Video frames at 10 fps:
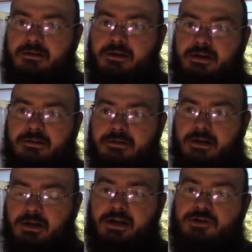the
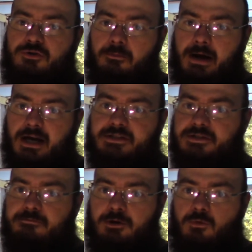electrical
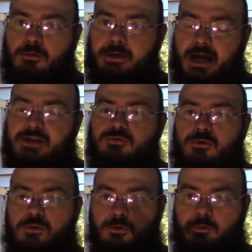boxes, but it won't be
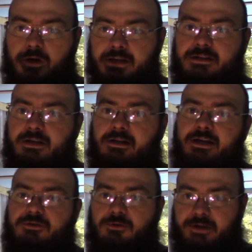actual running the
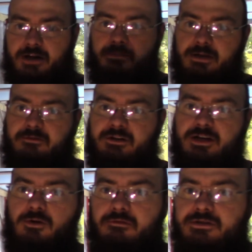electrical. That'll be a
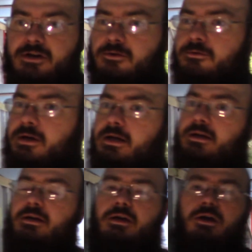video of its own.
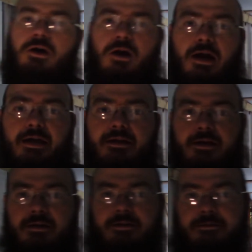All
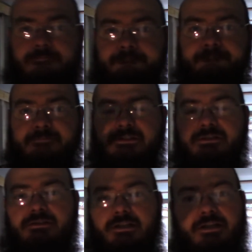right,
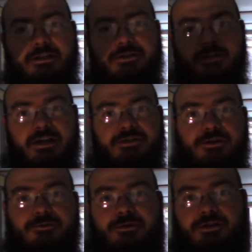stay
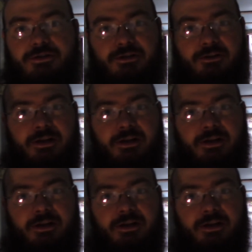tuned. Just a little